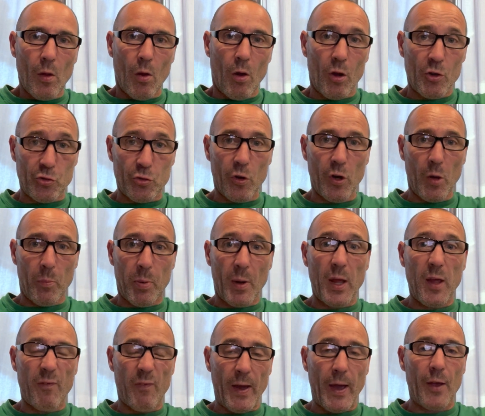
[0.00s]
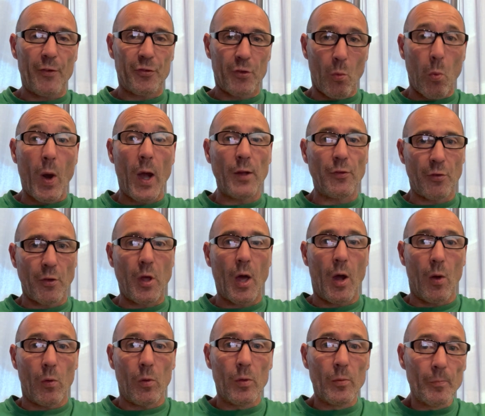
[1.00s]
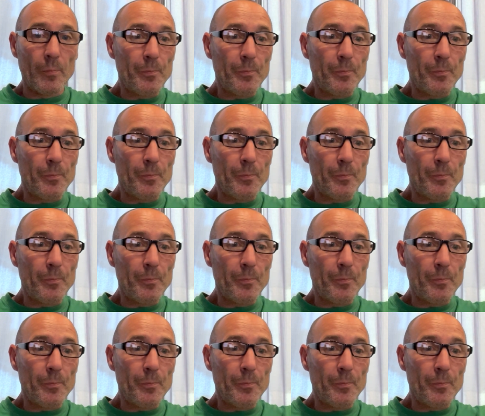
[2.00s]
I truly believe that's the way to go.